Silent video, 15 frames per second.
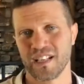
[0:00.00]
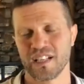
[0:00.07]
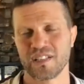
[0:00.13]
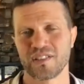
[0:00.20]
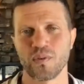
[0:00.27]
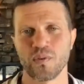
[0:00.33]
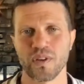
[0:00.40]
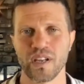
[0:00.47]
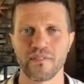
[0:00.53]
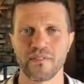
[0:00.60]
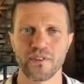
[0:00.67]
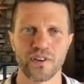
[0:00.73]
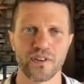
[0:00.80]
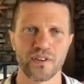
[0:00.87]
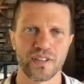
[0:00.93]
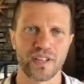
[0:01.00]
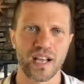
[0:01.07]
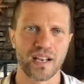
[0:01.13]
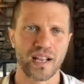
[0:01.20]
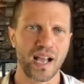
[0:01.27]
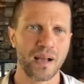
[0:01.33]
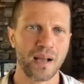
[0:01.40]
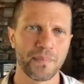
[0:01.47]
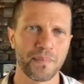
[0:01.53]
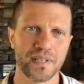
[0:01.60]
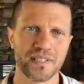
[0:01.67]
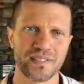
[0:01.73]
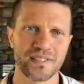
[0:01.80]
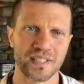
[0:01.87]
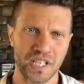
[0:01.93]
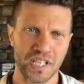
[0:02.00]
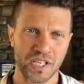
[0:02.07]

So whenever that happens,